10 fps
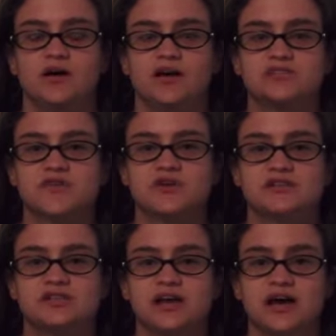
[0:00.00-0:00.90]
As far
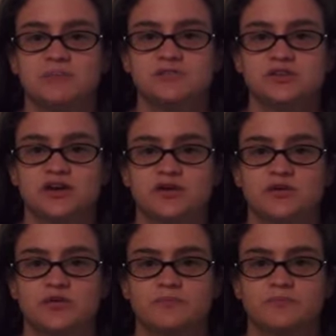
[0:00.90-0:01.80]
as cups
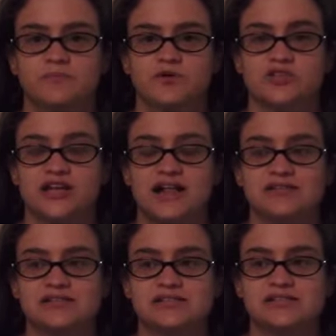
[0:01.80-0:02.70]
go, or
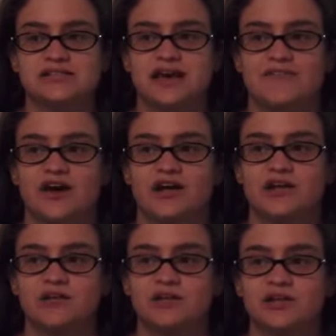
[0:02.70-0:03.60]
chalices, I've got
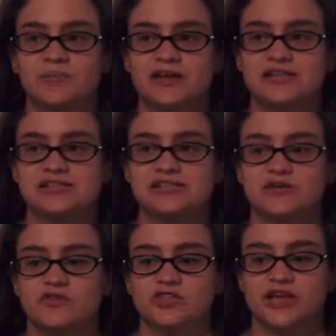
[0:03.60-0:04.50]
a little bitty
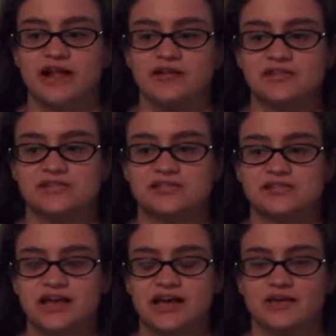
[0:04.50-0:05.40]
silver chalice
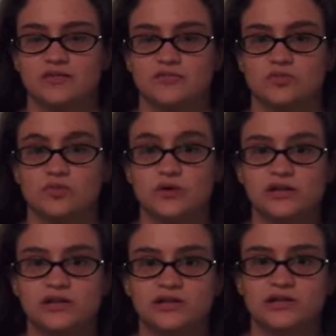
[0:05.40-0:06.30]
that's like
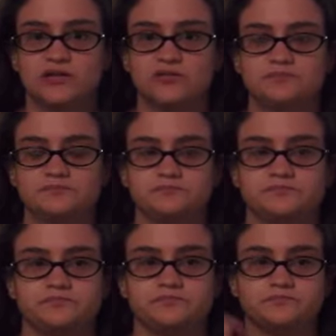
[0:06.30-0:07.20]
really little,
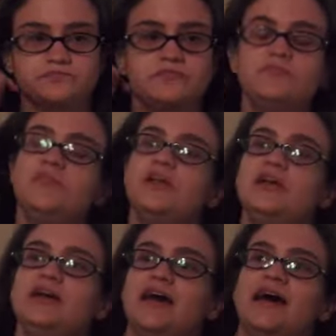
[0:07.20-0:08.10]

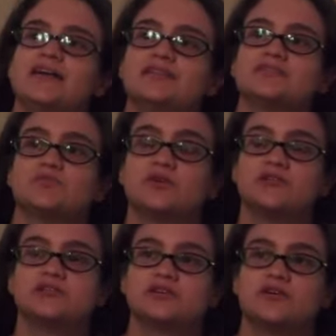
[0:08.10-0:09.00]
and it's
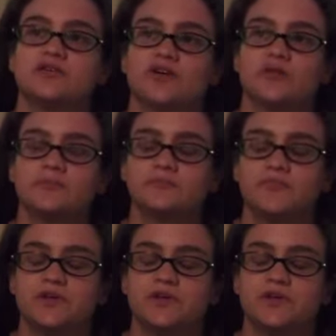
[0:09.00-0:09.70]
real silver,